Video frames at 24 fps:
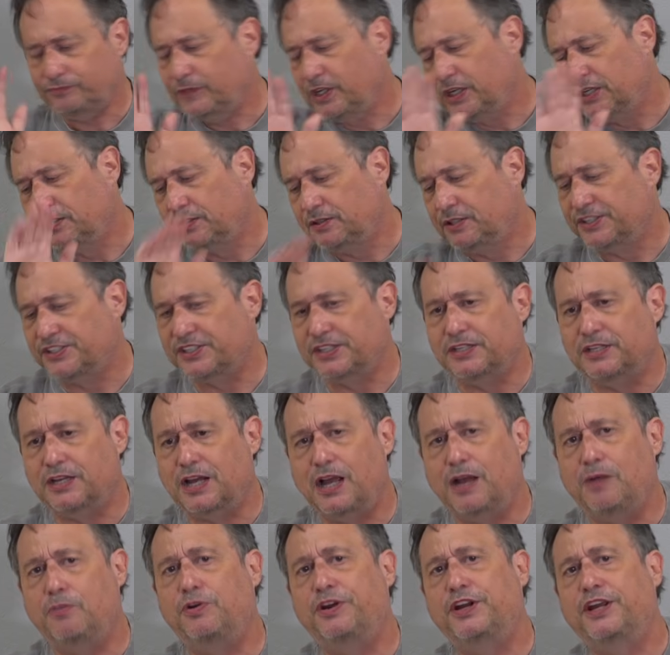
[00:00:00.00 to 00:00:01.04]
Listen, I
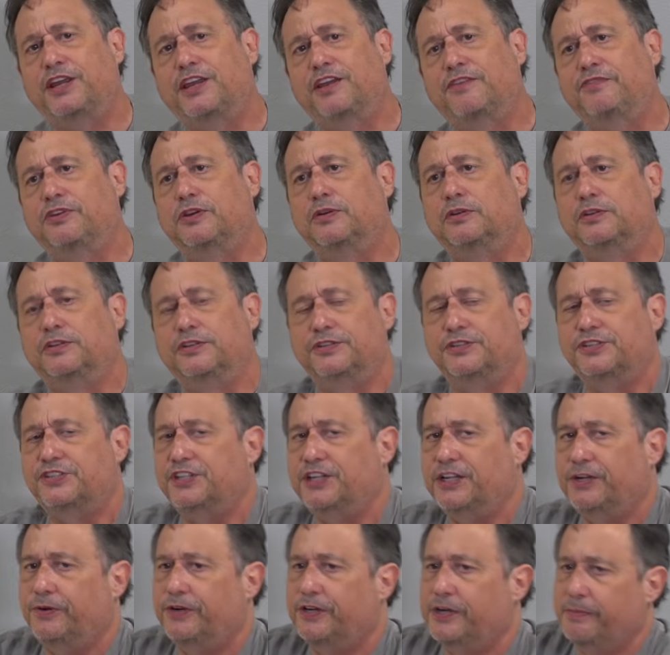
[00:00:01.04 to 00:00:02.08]
want to give you a little
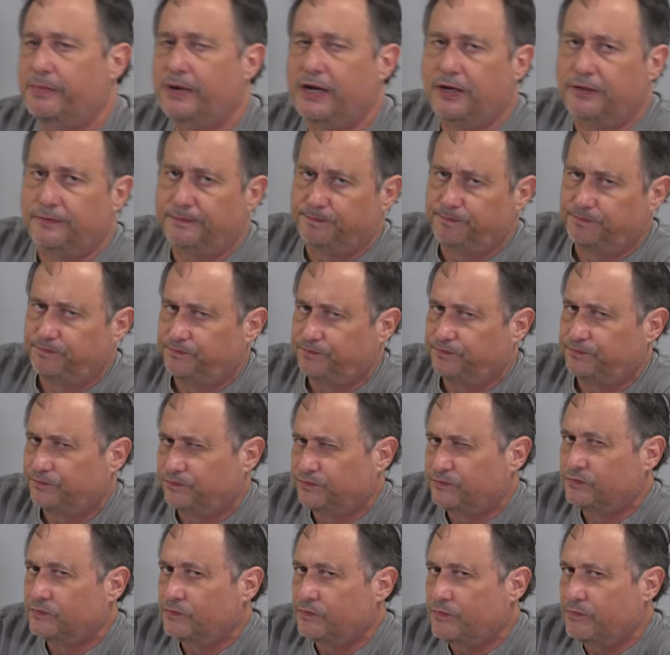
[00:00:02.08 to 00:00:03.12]
secret about
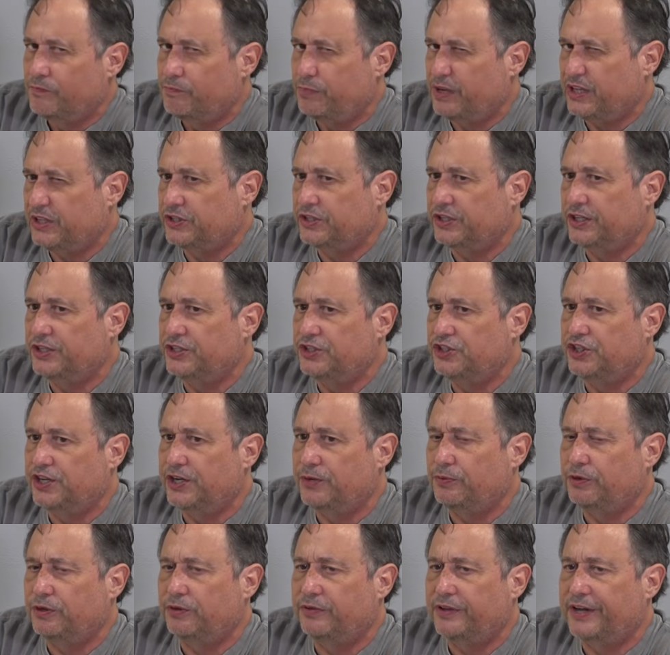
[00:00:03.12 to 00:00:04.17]
pizza in
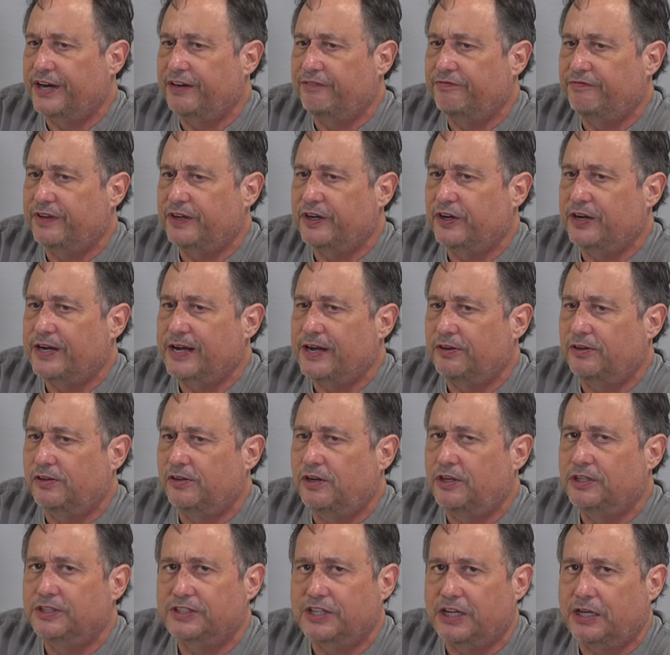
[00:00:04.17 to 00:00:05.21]
general that I figured out a
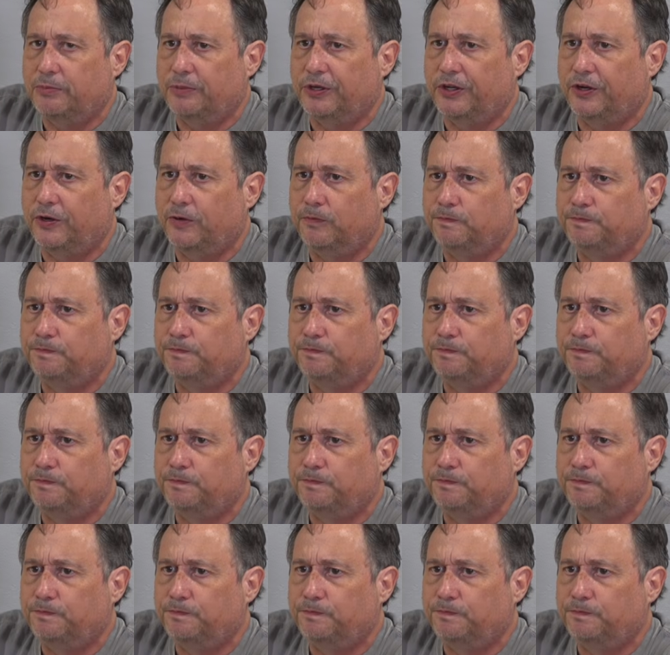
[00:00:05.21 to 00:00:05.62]
long time ago.